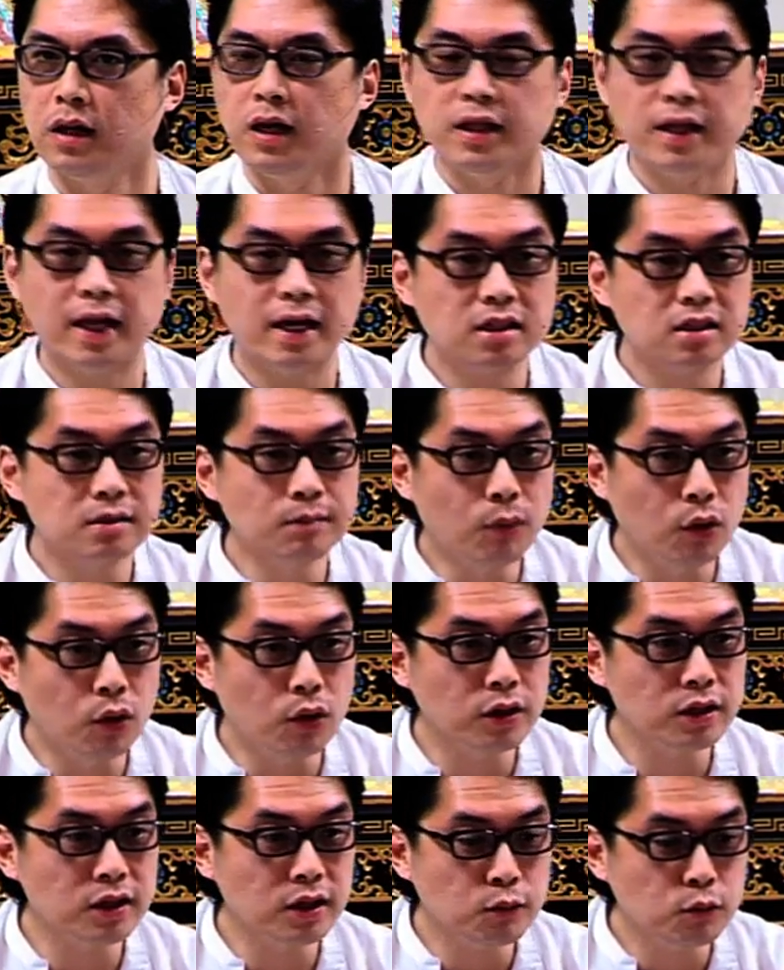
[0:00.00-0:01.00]
That's
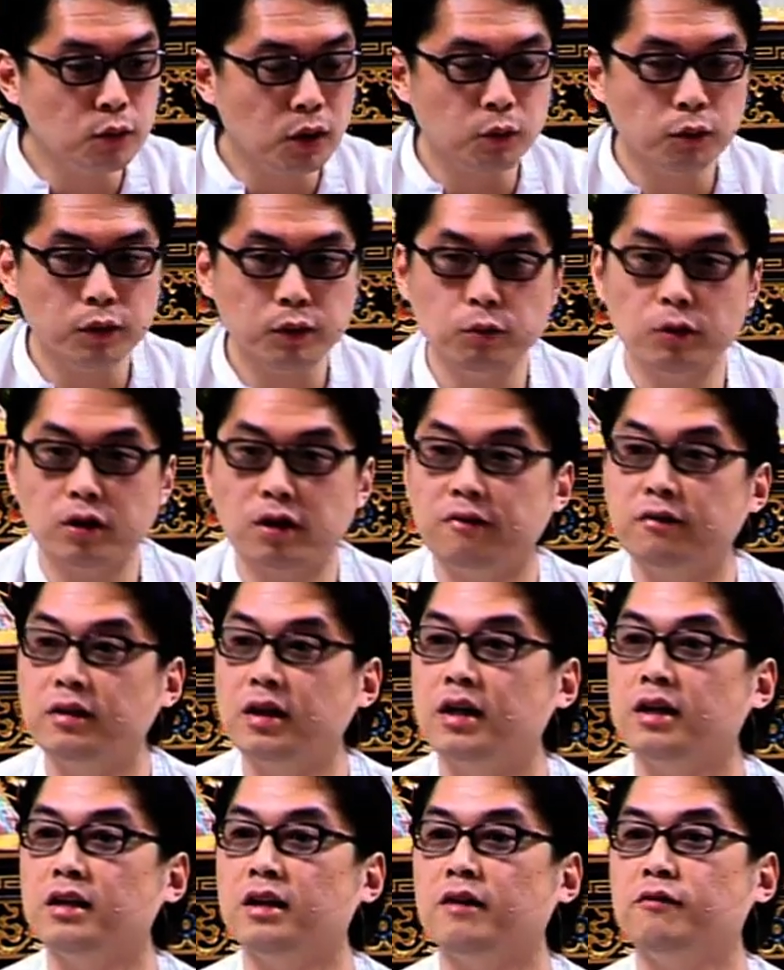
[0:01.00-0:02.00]
more than what we would have
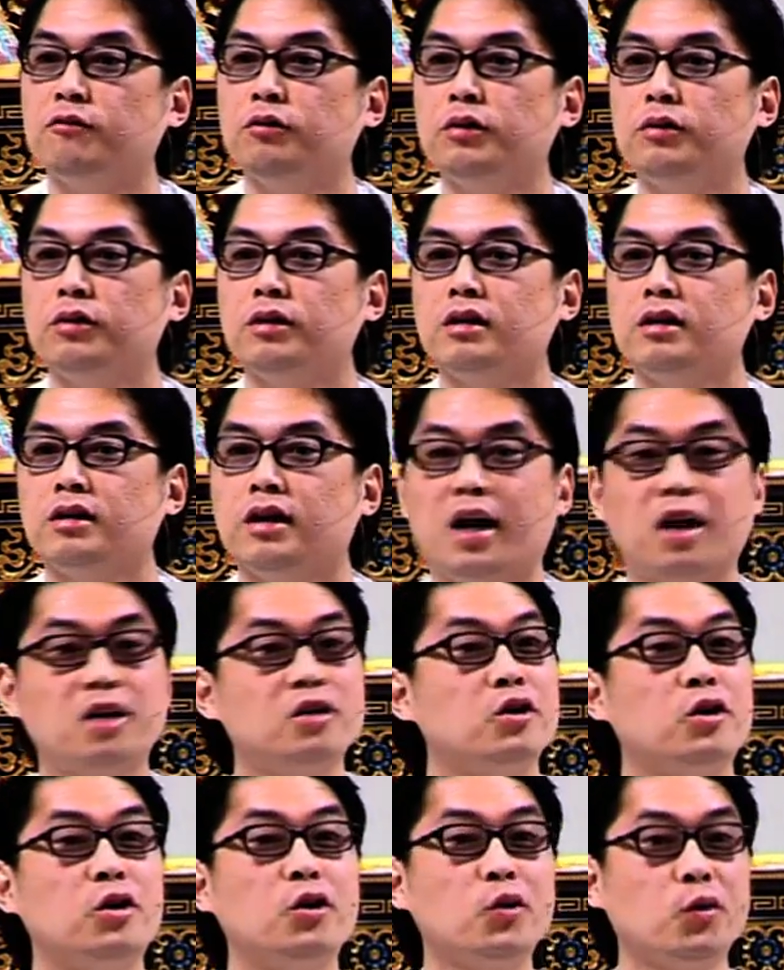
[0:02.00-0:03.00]
done if we were on
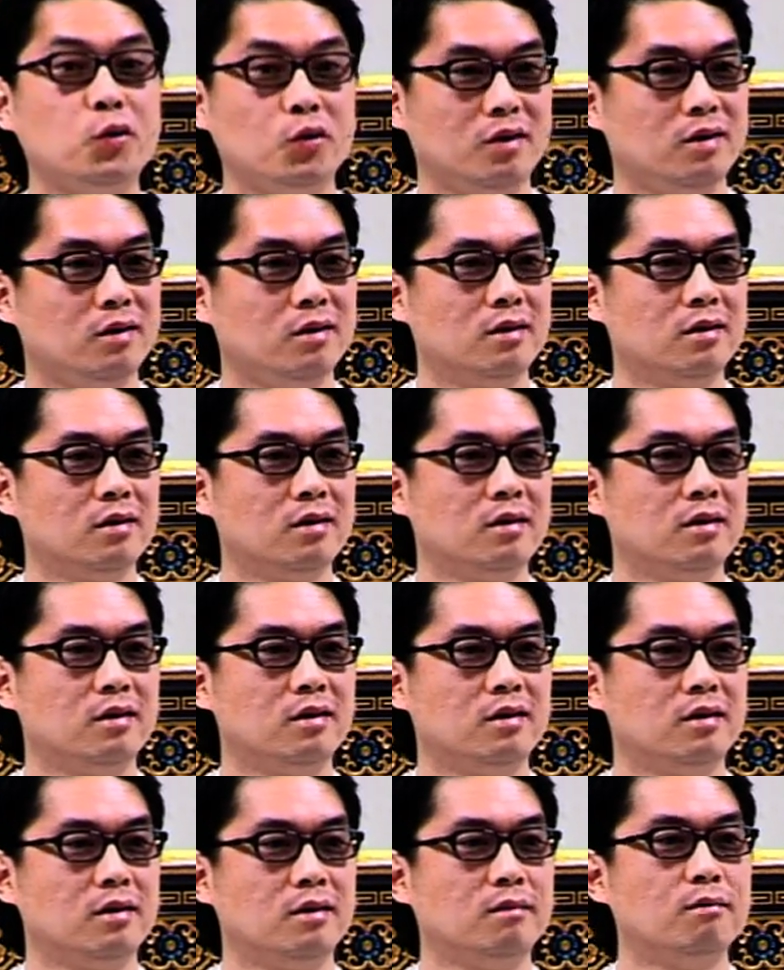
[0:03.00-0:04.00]
our
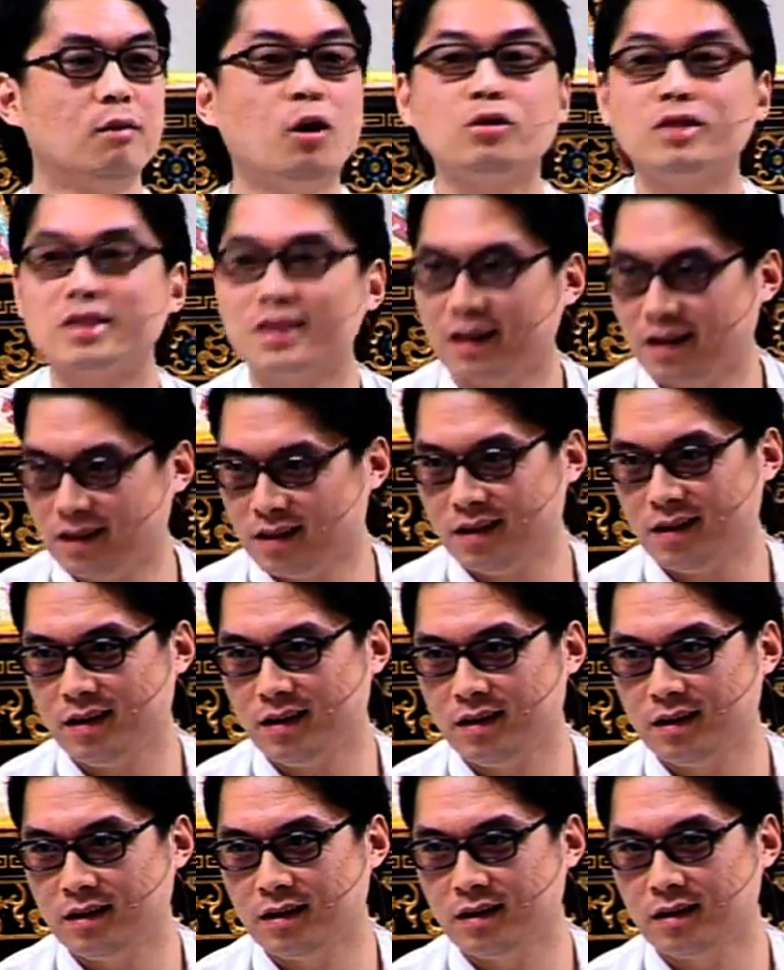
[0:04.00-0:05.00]
own. Most likely.
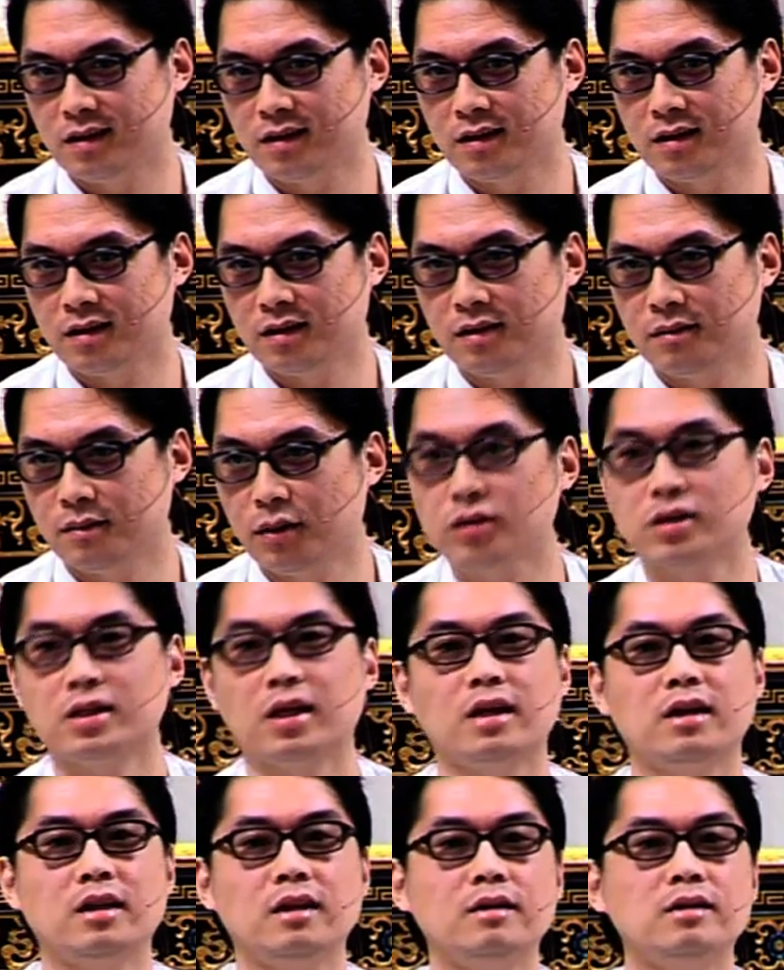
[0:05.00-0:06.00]
Most
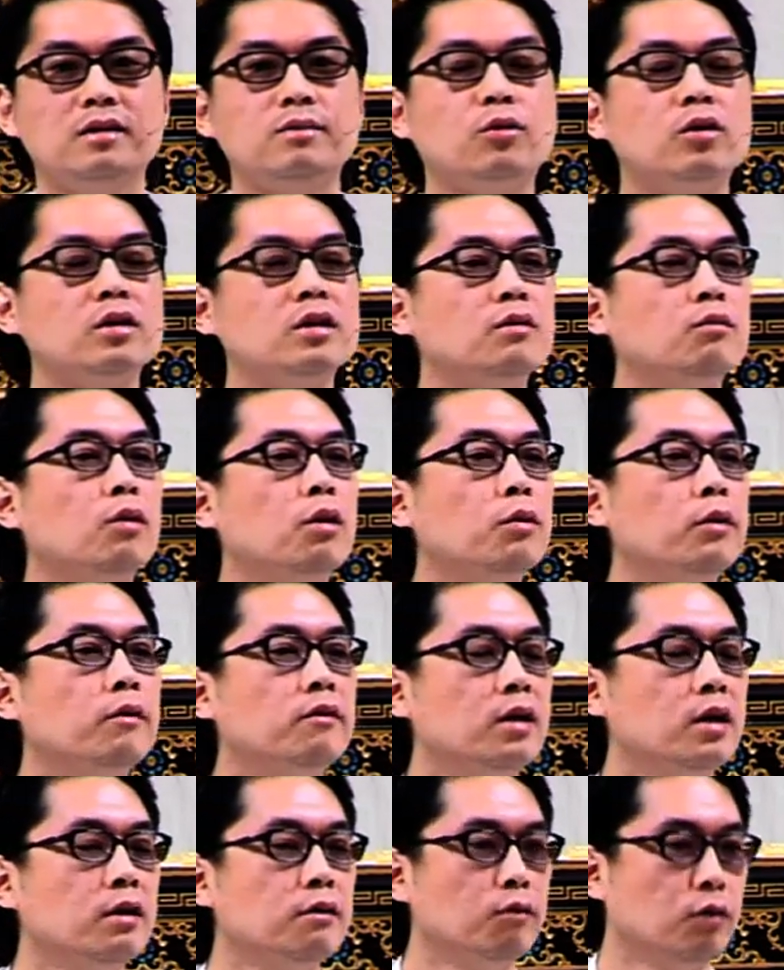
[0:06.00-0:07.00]
likely. It's more than what we would have
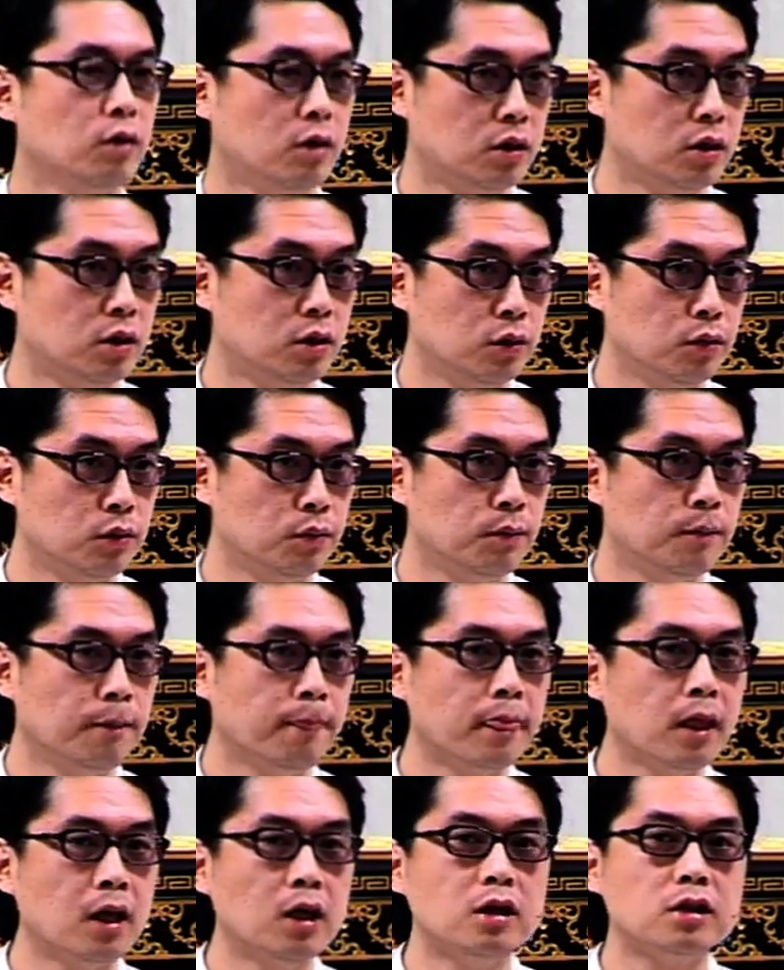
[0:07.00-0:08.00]
done if we were on our own.
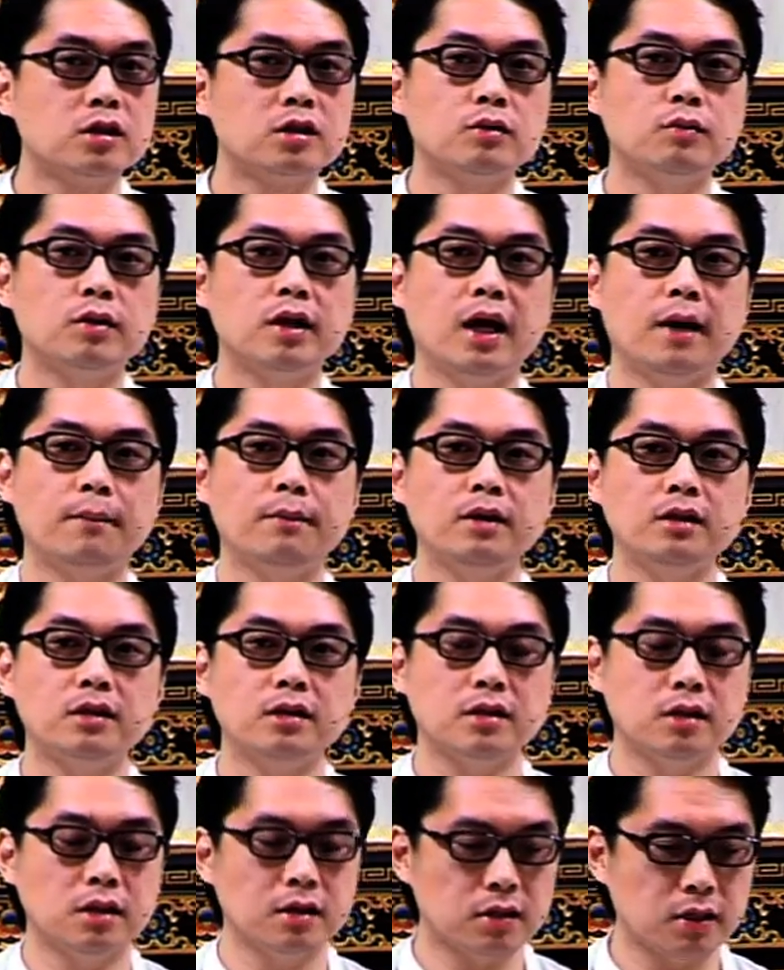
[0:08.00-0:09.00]
So what happens
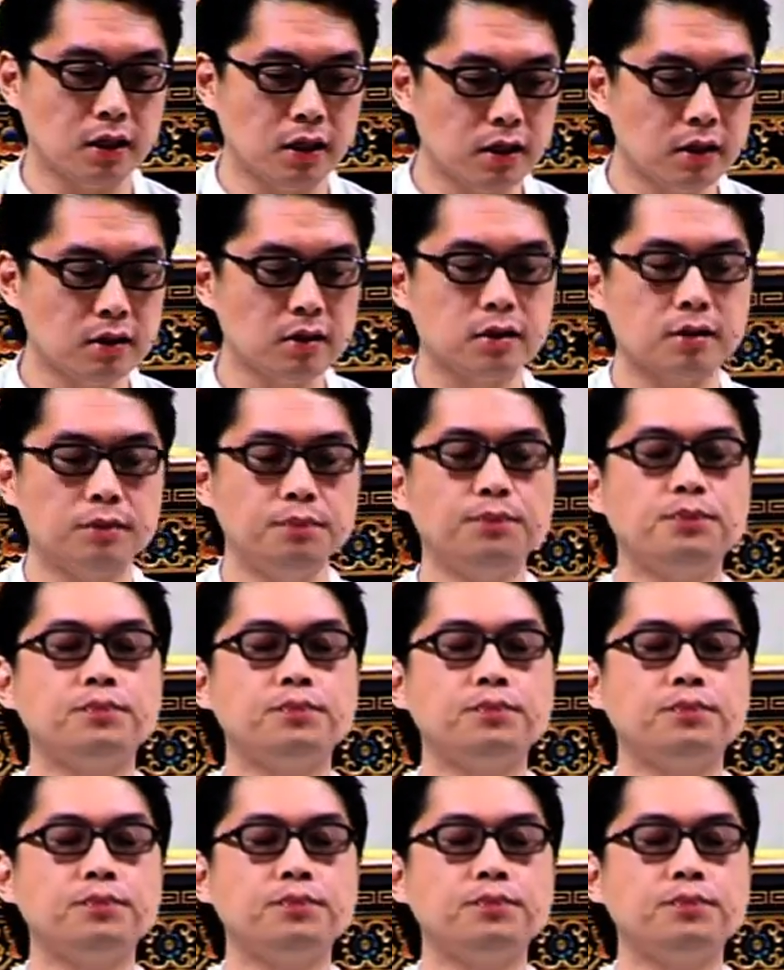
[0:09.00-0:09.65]
is